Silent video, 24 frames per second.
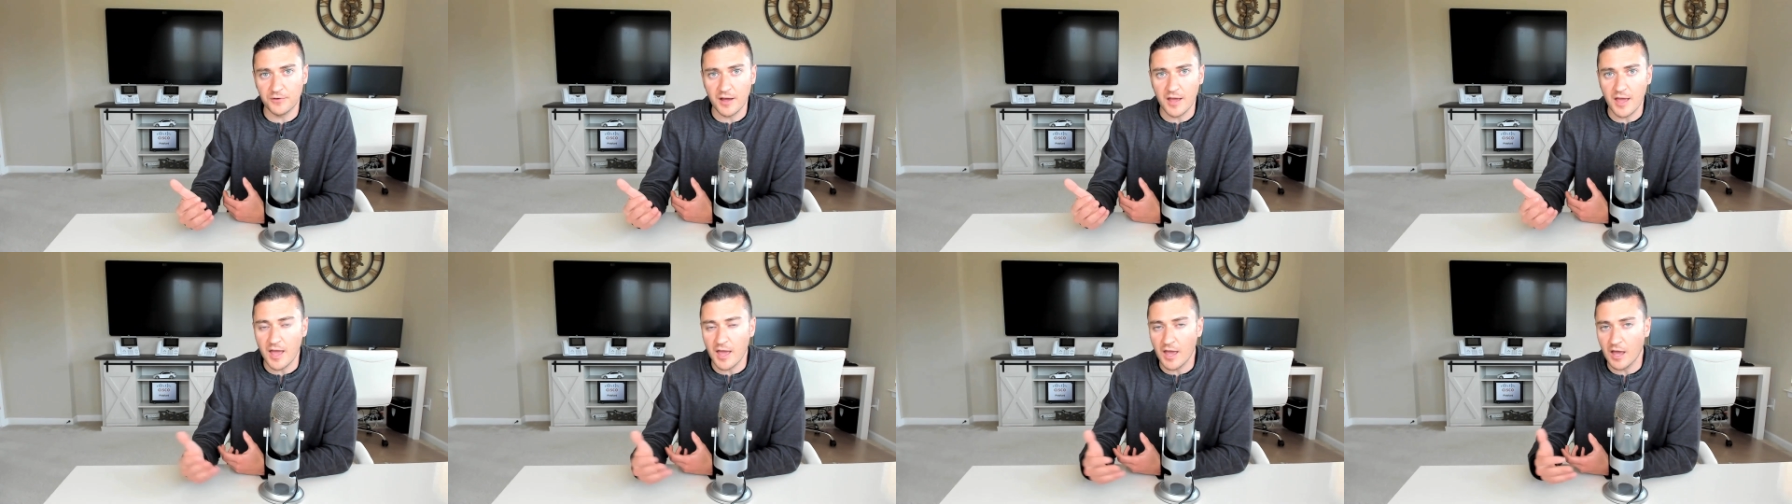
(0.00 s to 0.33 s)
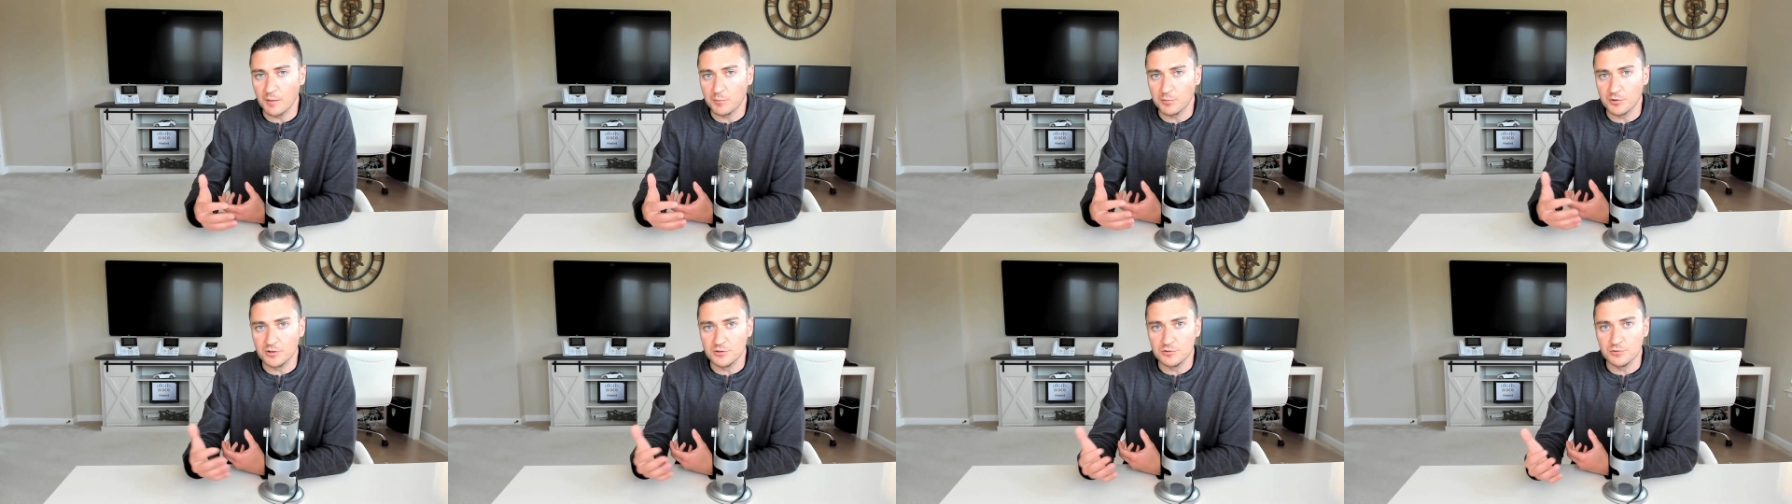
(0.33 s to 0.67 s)
I
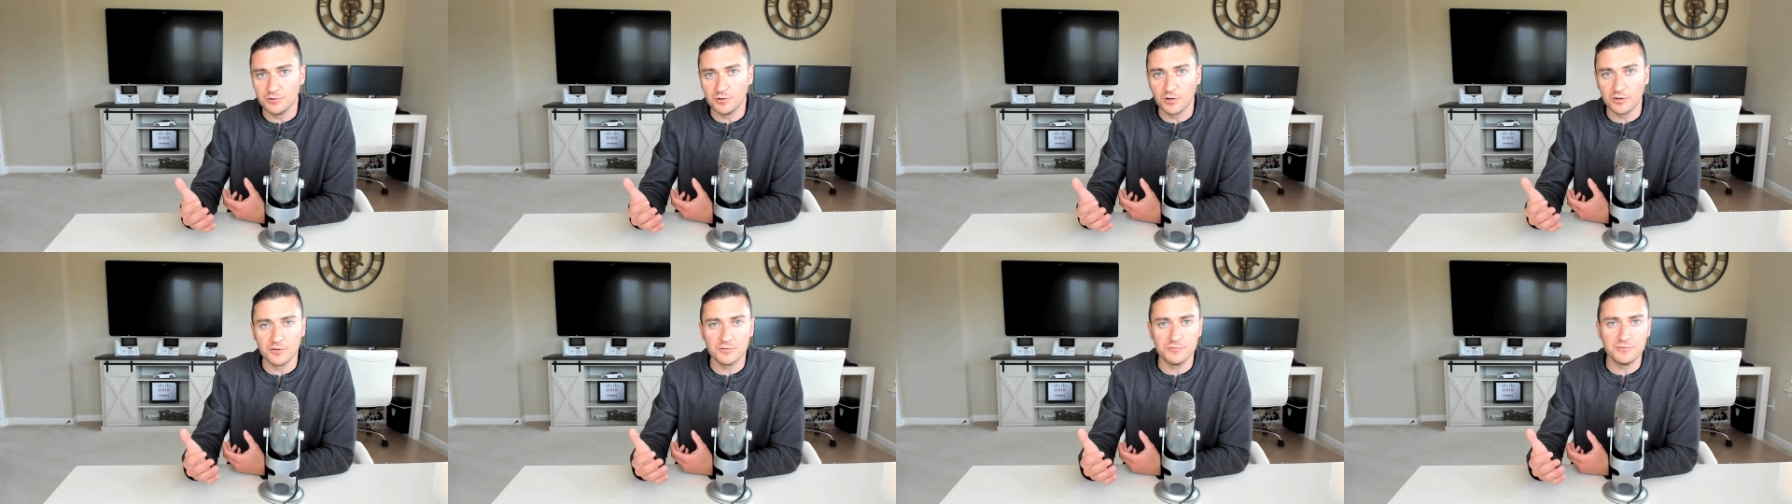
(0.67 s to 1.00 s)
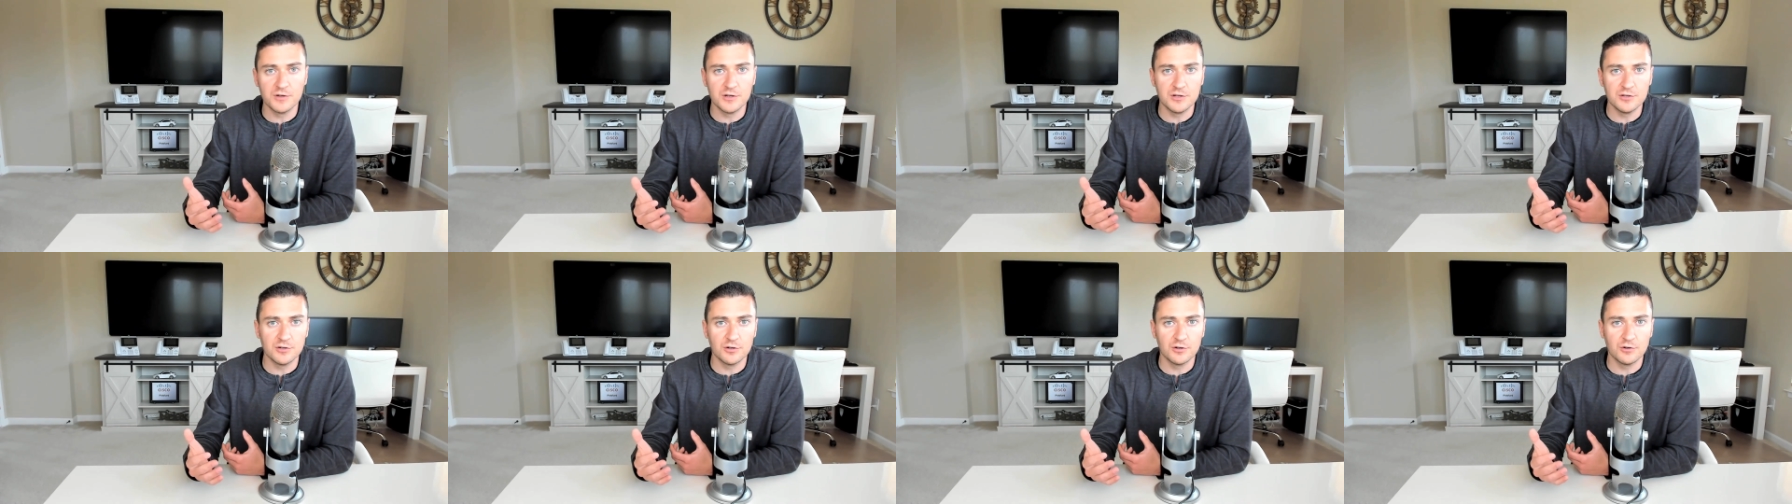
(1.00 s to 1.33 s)
am going to do another
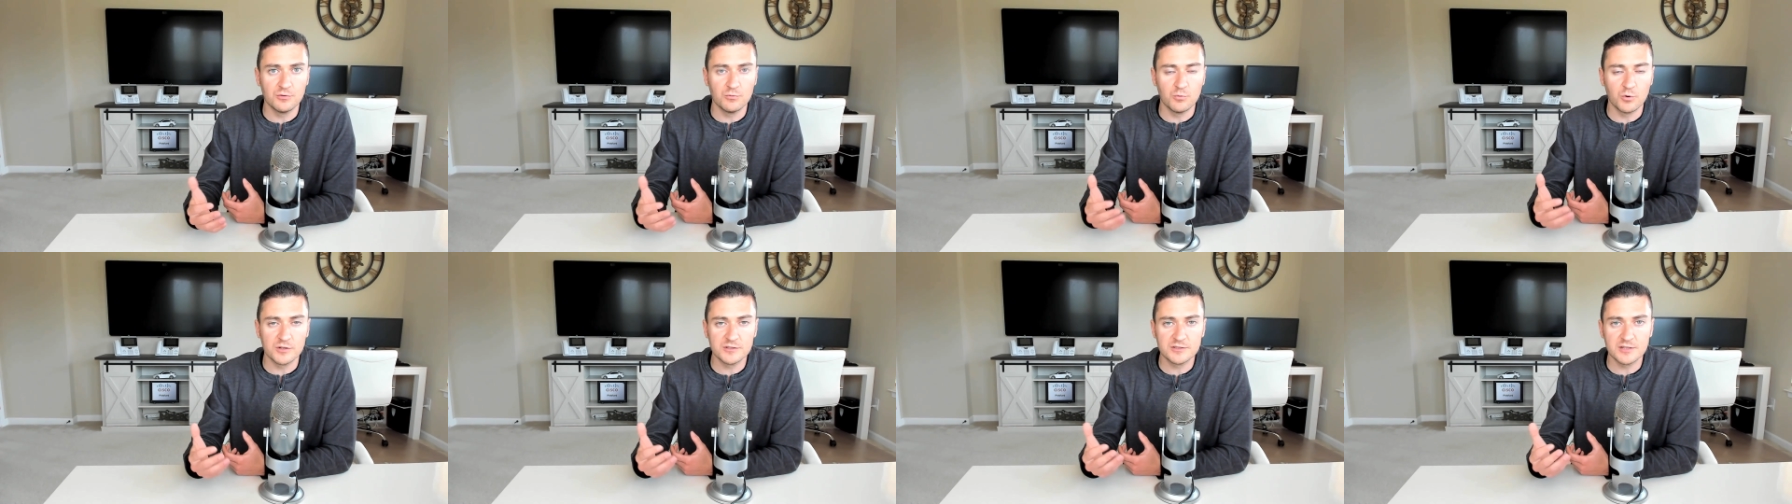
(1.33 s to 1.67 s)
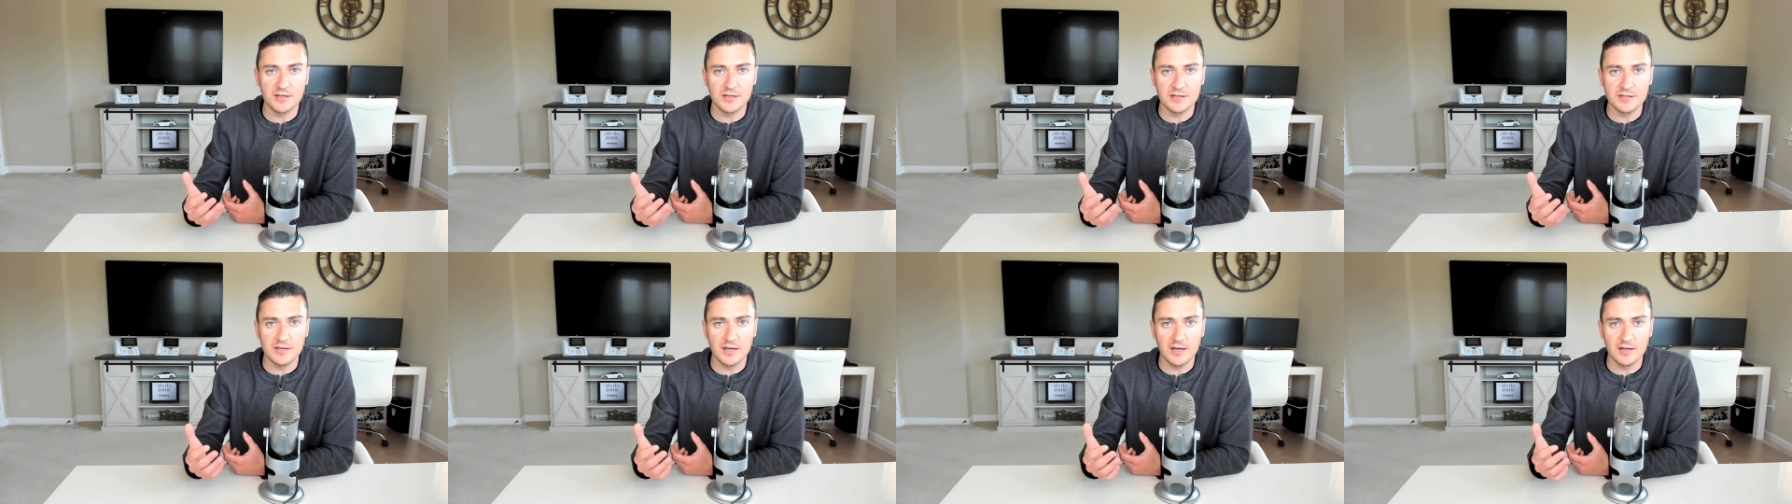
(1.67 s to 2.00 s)
video once
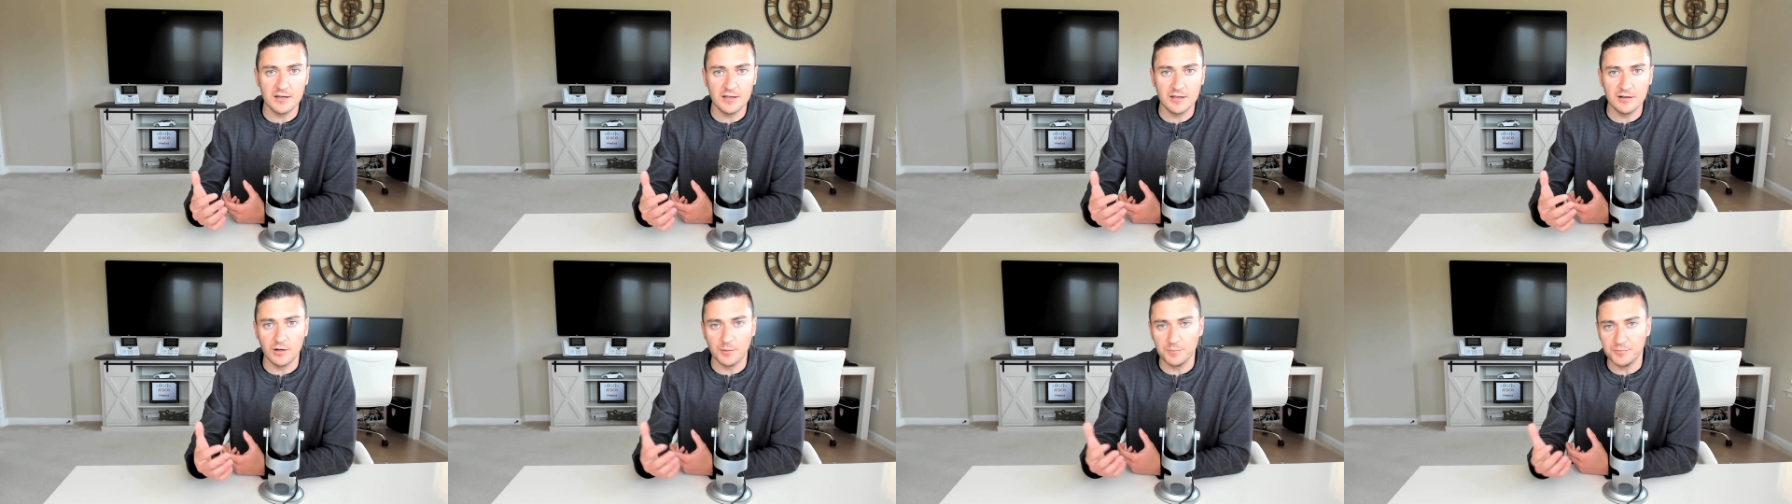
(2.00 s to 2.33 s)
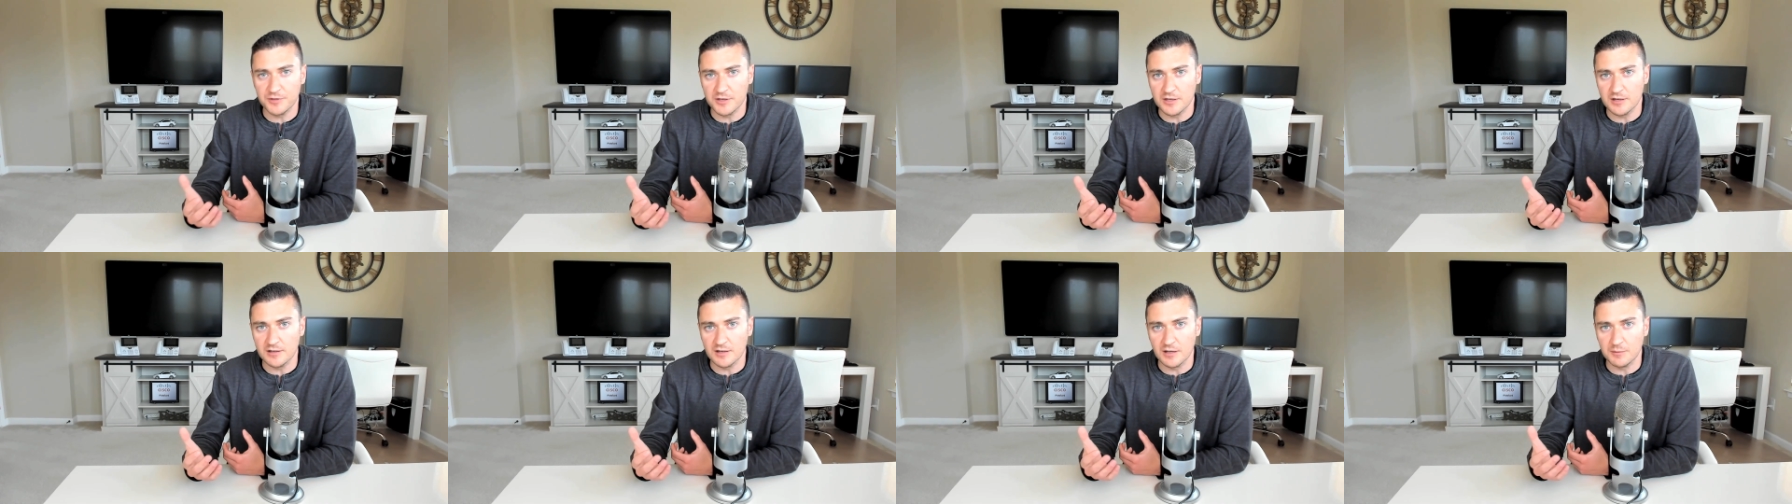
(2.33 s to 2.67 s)
I get an
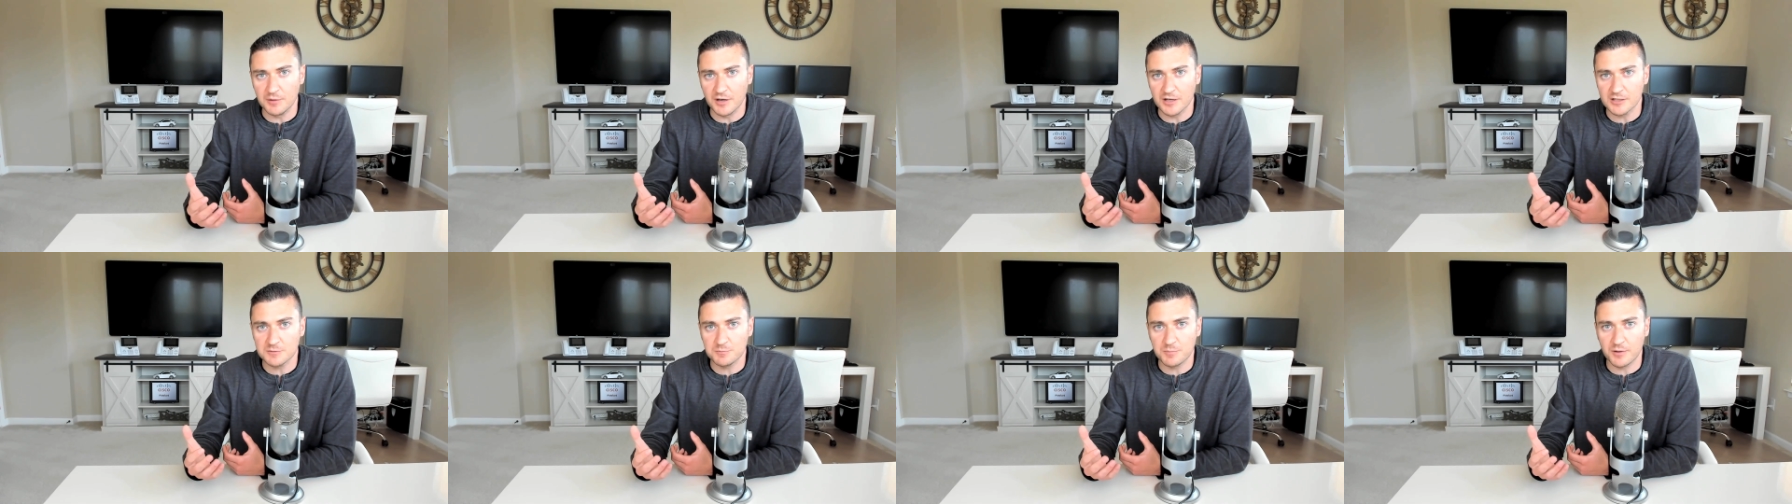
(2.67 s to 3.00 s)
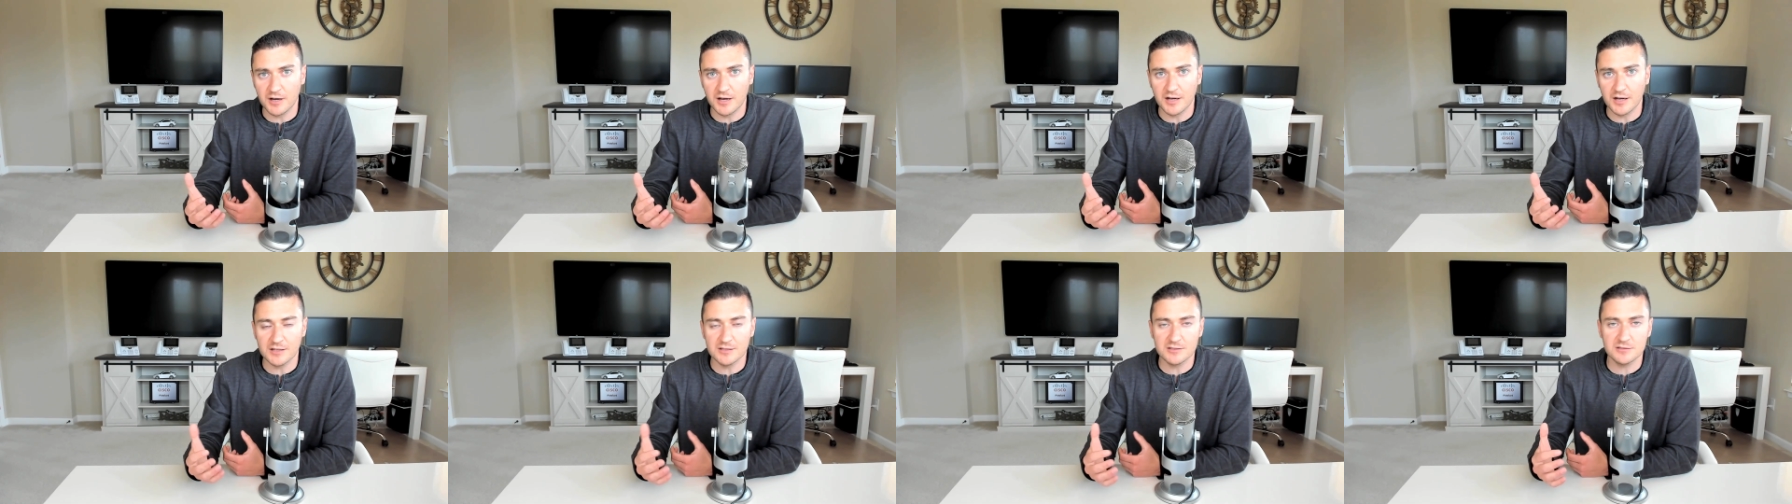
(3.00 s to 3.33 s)
updated MX
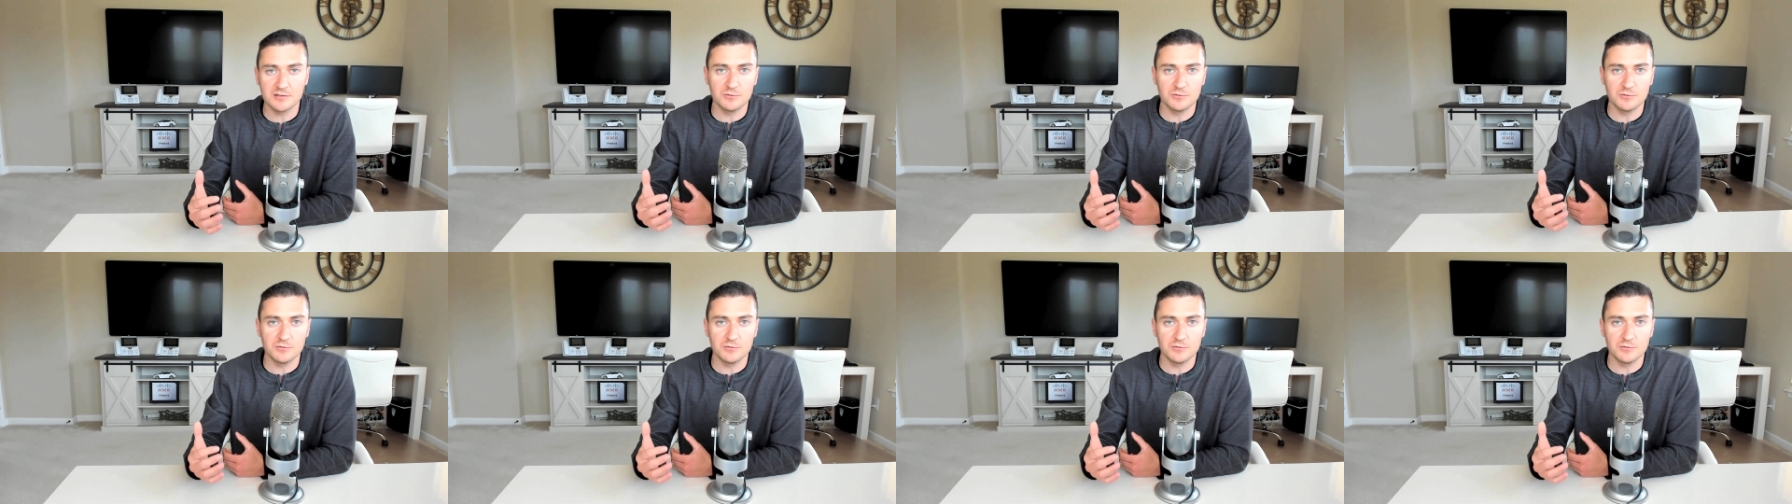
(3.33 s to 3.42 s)
box.